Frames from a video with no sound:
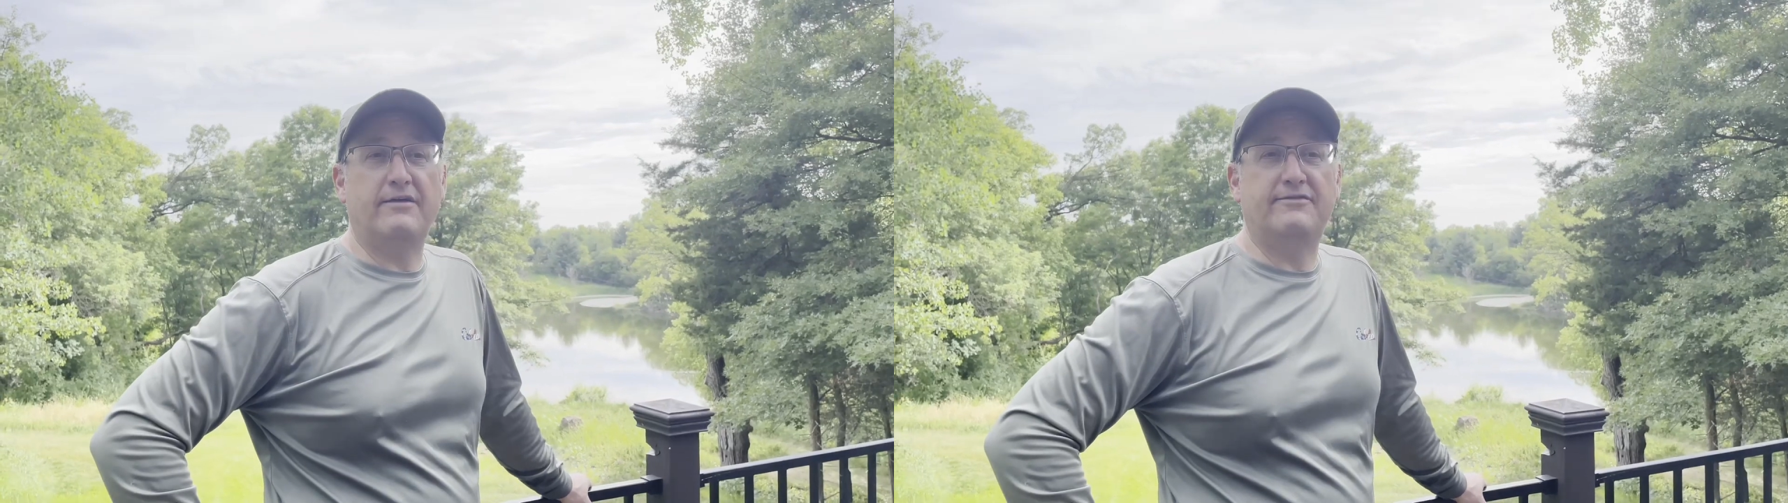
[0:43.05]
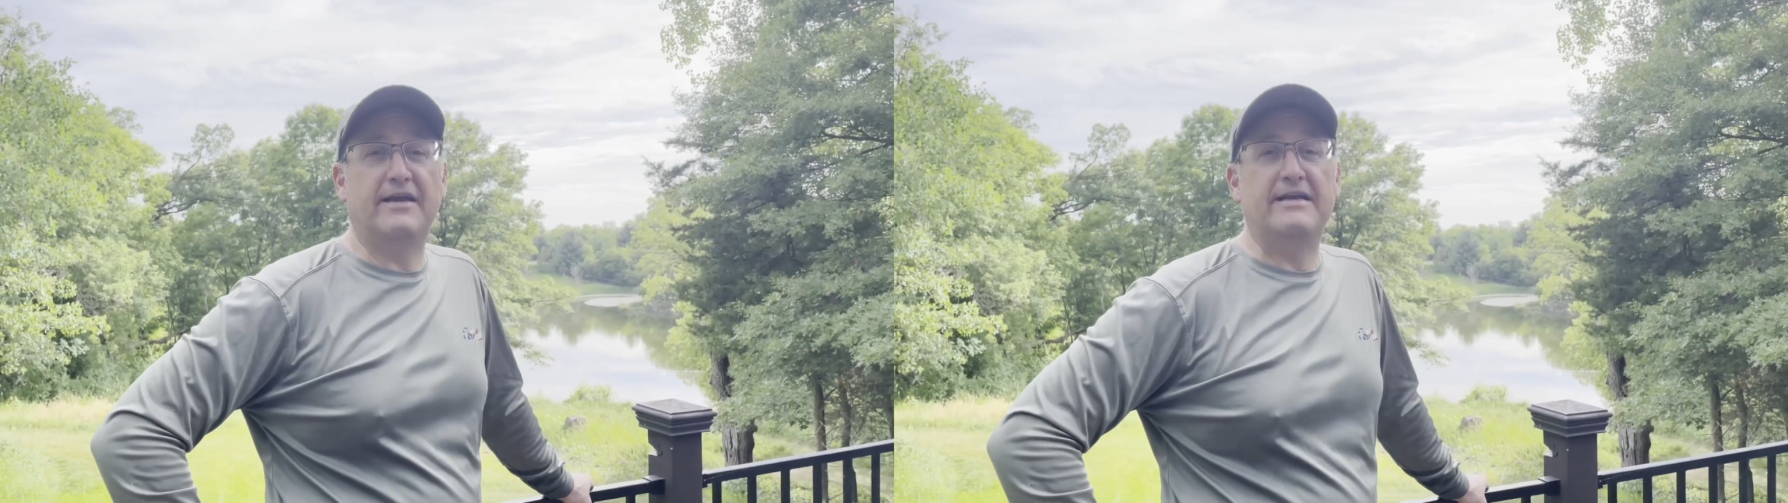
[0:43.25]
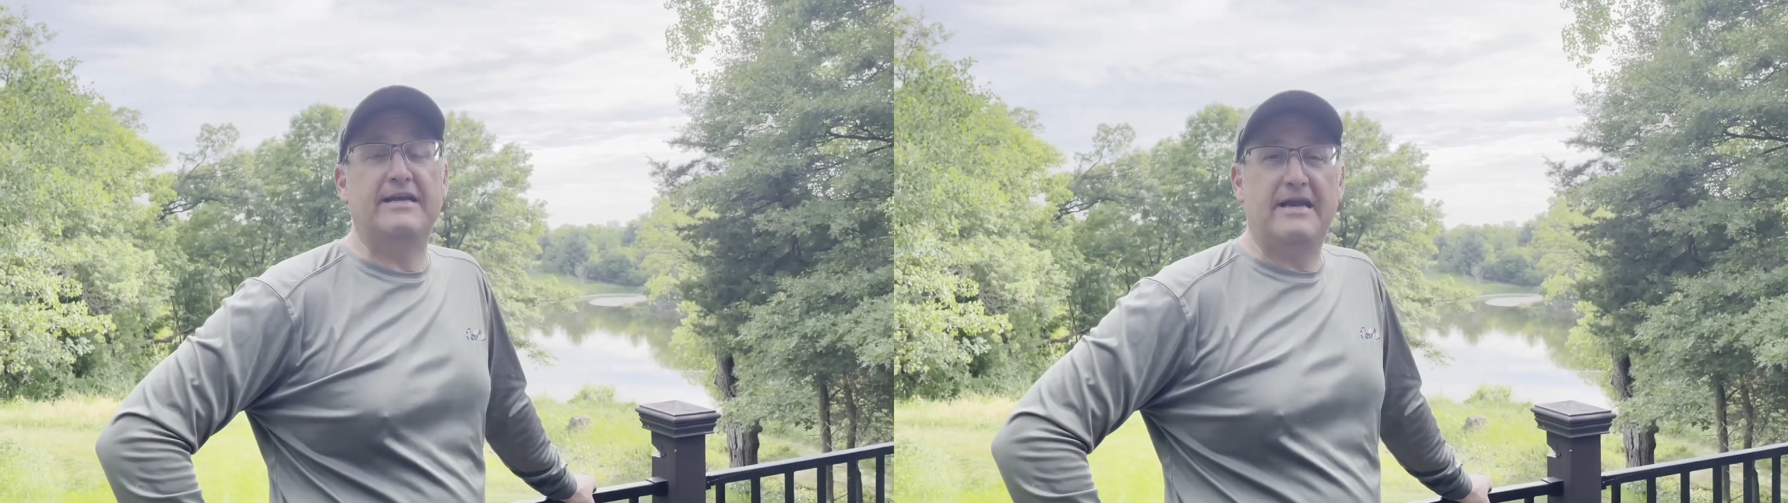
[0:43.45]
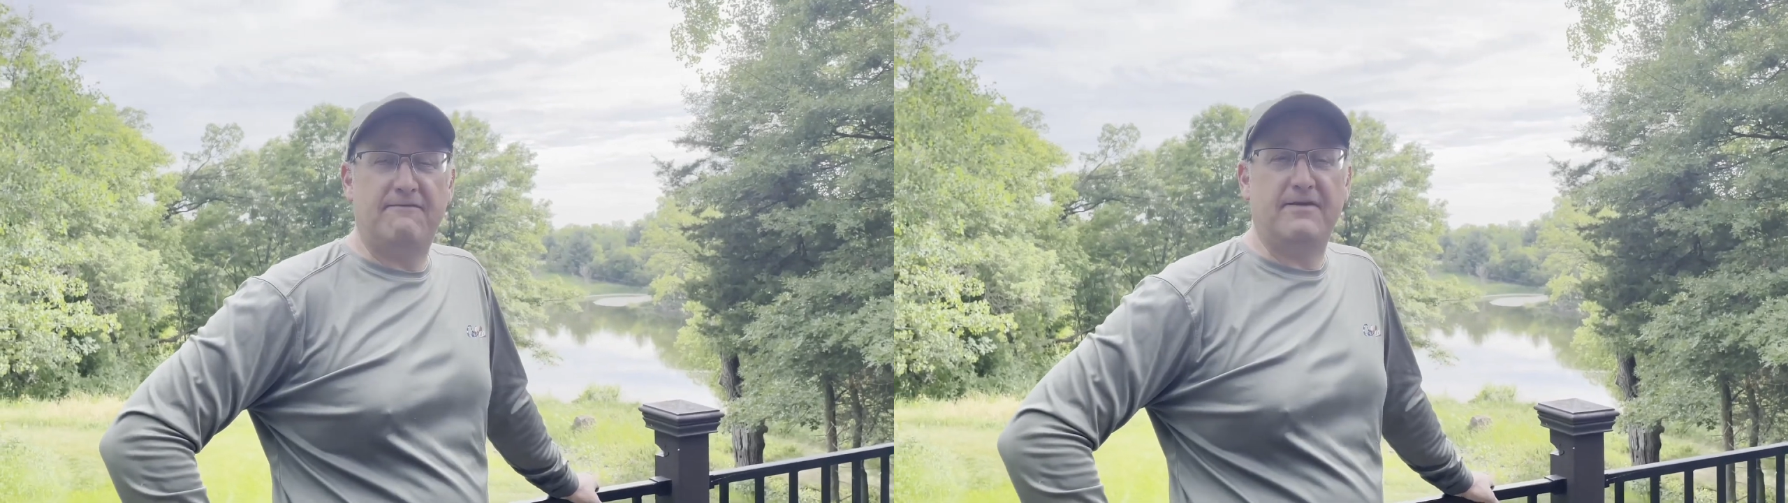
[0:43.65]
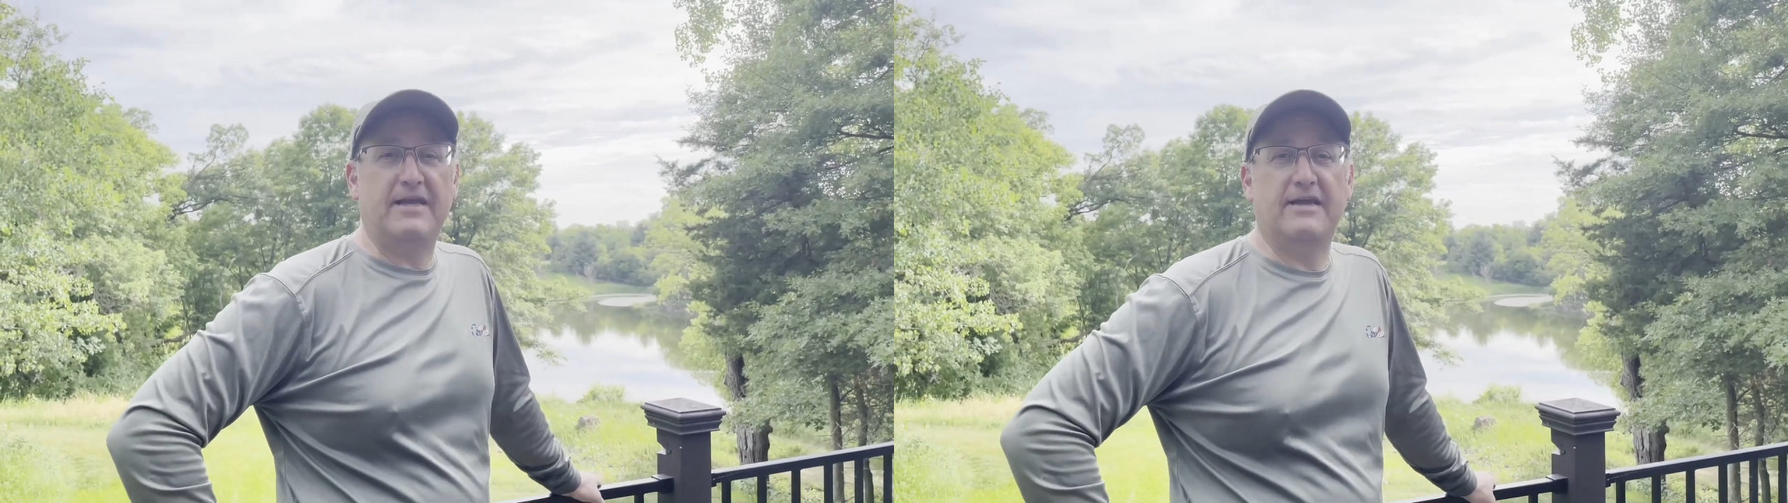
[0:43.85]

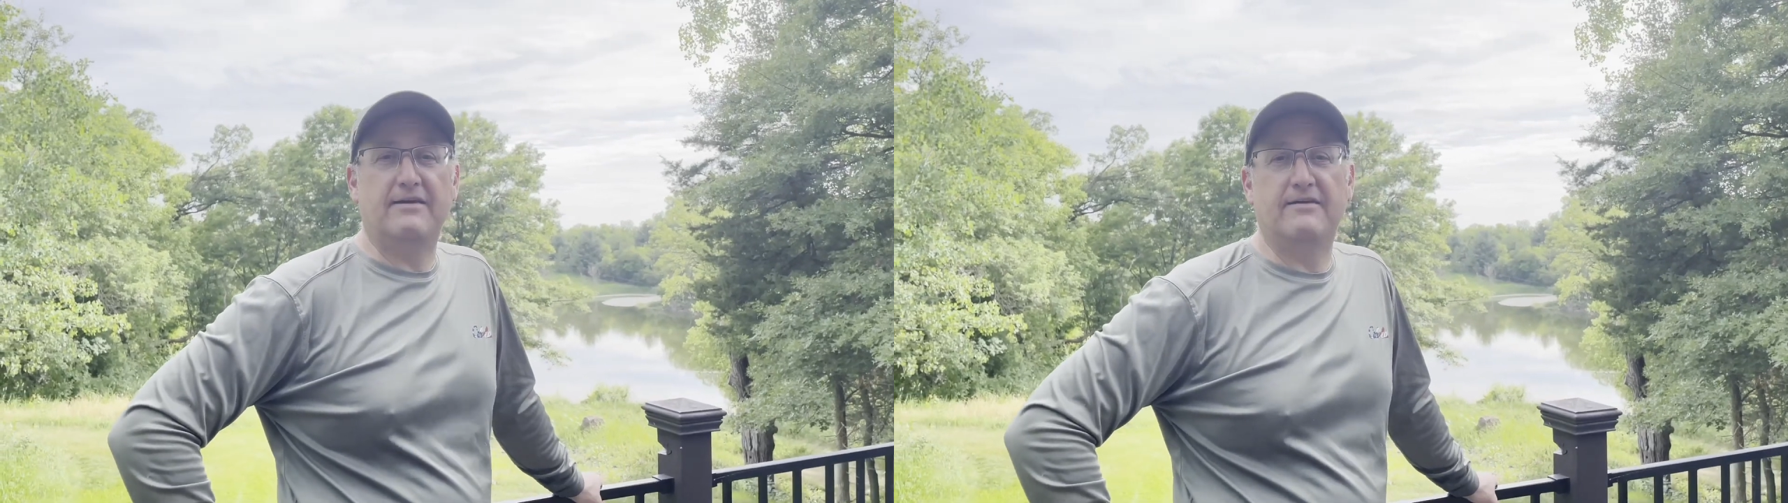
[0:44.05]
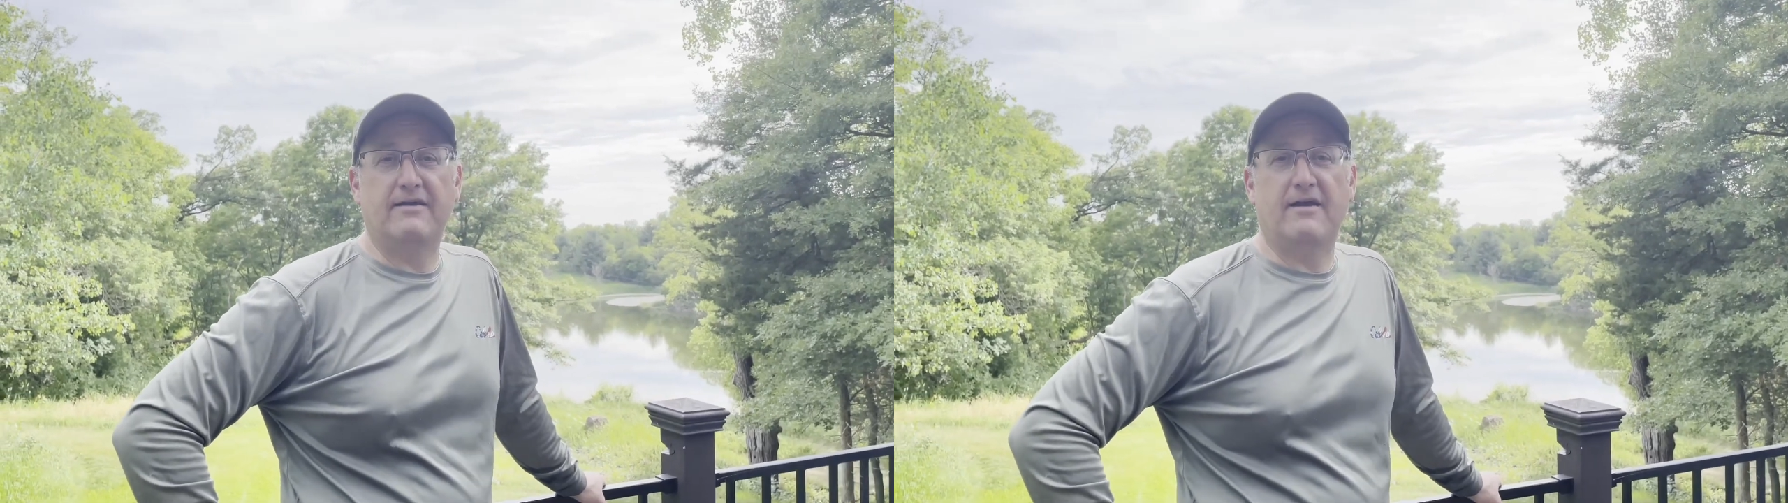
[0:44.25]
significant